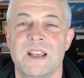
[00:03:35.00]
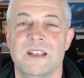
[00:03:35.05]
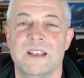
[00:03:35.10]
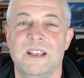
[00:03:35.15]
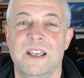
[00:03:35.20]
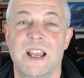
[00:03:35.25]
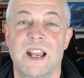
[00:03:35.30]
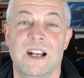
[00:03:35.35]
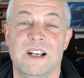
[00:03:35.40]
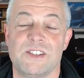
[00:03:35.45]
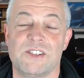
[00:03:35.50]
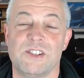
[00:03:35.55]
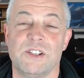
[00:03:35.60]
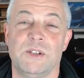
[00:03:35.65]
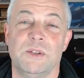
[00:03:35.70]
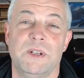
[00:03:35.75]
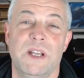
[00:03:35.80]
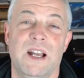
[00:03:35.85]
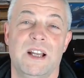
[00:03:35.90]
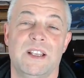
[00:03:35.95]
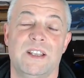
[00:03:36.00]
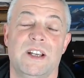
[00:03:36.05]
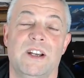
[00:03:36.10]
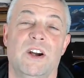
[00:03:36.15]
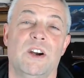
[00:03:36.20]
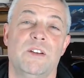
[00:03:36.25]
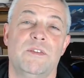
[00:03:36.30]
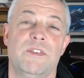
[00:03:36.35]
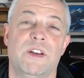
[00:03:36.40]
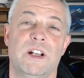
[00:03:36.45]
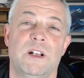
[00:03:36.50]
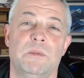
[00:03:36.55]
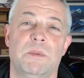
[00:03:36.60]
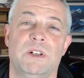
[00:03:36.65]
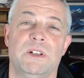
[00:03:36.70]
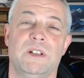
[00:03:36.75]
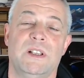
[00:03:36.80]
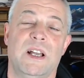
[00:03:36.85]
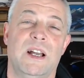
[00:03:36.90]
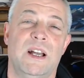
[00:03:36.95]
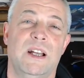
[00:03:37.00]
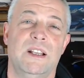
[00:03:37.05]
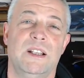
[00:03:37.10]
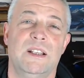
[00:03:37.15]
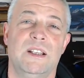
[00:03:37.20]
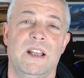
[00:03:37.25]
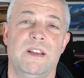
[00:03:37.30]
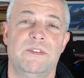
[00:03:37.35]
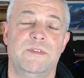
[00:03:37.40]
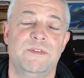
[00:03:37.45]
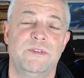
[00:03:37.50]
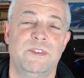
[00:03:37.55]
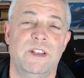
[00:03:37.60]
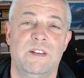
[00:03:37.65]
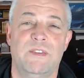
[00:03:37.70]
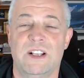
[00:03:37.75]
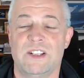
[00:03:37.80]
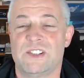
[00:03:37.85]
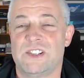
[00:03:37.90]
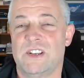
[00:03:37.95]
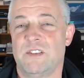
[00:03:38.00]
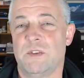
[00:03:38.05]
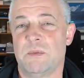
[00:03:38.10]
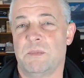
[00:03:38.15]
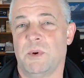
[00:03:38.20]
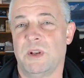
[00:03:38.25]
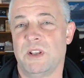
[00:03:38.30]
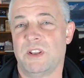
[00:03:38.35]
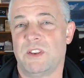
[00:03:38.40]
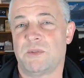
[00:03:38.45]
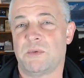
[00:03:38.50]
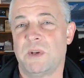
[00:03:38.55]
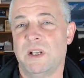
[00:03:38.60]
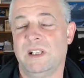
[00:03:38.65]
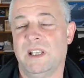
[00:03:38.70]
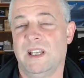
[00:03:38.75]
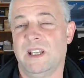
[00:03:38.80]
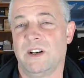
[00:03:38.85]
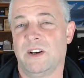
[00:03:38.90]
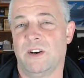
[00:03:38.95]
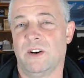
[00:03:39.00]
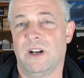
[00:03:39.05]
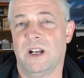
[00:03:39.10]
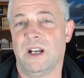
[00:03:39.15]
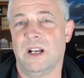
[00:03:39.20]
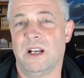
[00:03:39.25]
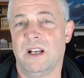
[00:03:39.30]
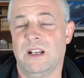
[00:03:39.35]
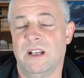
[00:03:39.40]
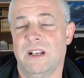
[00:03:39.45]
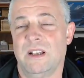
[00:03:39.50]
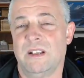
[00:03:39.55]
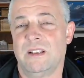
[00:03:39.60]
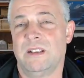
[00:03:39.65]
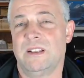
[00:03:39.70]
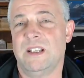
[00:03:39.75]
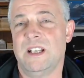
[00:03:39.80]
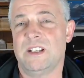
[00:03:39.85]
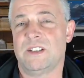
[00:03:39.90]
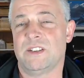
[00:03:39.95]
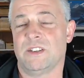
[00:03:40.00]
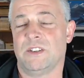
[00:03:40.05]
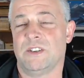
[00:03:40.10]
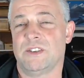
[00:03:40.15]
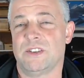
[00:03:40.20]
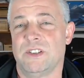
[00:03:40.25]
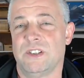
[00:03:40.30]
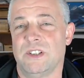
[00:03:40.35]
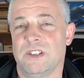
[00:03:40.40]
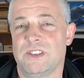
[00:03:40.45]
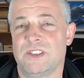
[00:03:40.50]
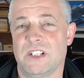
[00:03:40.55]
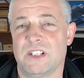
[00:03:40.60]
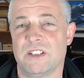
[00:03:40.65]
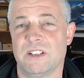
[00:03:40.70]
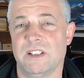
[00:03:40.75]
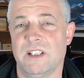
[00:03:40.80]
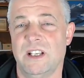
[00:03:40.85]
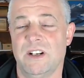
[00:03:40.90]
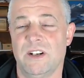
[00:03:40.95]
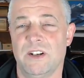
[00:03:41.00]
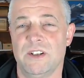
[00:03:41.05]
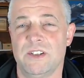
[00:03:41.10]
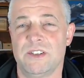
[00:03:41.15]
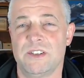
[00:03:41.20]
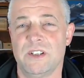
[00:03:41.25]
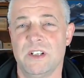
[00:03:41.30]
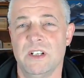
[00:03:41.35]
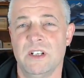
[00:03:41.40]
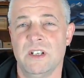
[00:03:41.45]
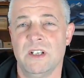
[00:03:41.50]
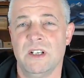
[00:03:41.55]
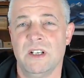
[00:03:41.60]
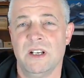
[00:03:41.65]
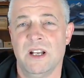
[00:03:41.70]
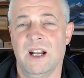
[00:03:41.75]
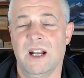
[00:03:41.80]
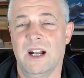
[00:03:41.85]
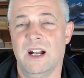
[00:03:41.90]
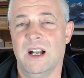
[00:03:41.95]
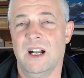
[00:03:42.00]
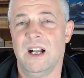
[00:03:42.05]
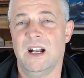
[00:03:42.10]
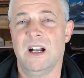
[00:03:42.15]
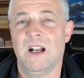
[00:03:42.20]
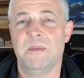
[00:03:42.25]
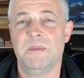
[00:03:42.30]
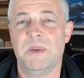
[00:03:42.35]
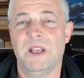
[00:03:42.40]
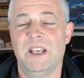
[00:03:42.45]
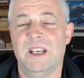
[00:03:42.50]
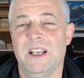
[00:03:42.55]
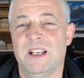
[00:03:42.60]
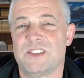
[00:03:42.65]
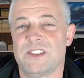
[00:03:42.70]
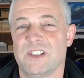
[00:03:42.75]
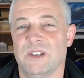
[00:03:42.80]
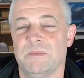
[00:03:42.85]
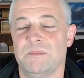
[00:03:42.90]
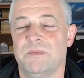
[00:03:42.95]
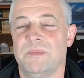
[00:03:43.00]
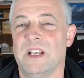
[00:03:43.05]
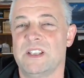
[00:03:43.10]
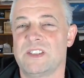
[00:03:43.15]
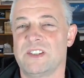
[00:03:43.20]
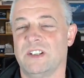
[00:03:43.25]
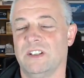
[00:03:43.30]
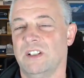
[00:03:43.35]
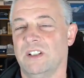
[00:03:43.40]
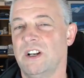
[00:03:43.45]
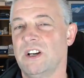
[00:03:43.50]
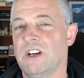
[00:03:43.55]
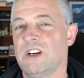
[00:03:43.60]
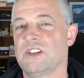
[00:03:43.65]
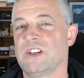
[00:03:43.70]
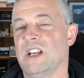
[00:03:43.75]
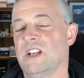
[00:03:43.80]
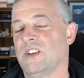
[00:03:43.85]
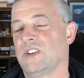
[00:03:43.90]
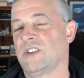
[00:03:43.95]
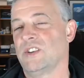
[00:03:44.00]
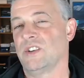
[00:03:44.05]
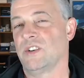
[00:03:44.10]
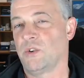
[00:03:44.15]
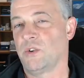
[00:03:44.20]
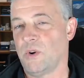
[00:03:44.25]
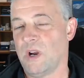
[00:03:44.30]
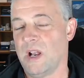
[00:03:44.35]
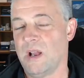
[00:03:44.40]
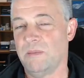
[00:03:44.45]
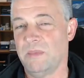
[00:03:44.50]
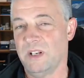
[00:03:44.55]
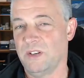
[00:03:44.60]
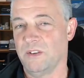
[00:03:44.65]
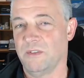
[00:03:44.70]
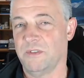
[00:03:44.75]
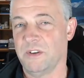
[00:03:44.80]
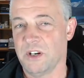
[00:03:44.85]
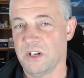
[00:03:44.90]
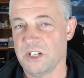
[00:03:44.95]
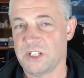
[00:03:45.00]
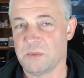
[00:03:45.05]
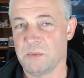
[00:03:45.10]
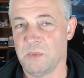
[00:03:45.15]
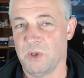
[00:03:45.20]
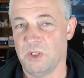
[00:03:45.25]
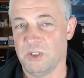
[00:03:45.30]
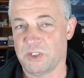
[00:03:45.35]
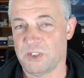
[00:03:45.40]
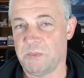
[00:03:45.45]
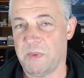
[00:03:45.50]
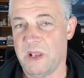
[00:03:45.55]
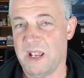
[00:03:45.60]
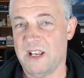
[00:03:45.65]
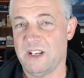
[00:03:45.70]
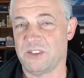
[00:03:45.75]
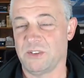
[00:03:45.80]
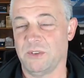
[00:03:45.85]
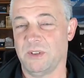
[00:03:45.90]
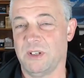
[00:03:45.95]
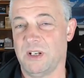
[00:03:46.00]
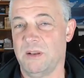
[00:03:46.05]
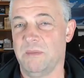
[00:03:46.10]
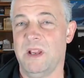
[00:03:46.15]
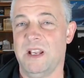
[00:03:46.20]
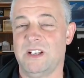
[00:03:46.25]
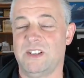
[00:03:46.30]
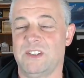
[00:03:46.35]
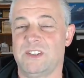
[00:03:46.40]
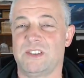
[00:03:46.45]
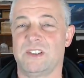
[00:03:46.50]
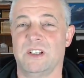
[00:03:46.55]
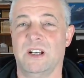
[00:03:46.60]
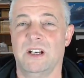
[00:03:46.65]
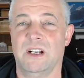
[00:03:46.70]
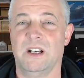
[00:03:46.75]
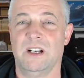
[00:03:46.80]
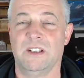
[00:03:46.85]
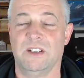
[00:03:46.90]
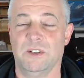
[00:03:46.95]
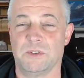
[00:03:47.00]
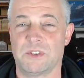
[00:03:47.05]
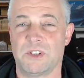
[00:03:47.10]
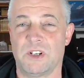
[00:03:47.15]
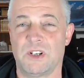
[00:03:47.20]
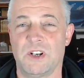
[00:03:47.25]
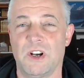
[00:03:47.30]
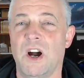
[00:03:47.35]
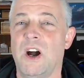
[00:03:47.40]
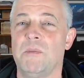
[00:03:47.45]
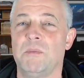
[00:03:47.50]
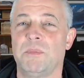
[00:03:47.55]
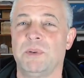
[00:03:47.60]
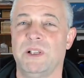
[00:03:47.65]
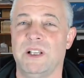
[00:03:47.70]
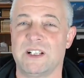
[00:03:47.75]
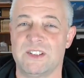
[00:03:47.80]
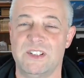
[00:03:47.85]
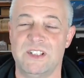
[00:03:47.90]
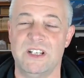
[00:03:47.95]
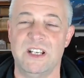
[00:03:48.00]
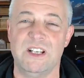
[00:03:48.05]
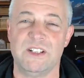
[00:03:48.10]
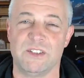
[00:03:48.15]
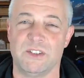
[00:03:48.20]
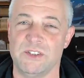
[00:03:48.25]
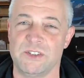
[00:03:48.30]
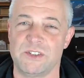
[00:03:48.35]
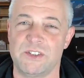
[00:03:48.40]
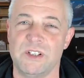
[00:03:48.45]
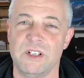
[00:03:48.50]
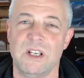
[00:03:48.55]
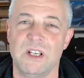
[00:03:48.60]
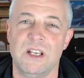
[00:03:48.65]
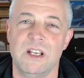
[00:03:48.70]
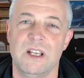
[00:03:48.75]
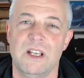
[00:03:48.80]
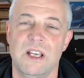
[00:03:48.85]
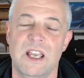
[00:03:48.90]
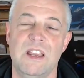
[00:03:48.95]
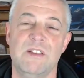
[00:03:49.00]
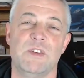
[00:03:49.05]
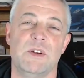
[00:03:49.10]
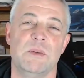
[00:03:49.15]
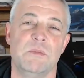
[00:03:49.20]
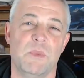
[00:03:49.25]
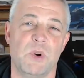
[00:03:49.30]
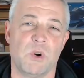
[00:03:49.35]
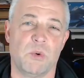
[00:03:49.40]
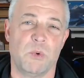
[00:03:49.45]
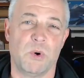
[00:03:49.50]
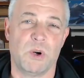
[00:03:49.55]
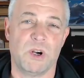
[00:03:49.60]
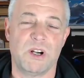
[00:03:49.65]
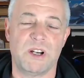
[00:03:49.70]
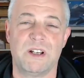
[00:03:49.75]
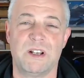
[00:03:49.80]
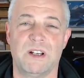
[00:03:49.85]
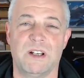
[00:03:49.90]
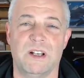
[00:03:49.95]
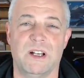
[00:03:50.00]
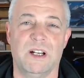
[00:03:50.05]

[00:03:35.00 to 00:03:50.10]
Yeah, so yeah, they are available. They've had 7.3-liter diesels and the 6 liters. I mean, that's a large engine crammed into a very small space, so it makes those complex diesels even more work.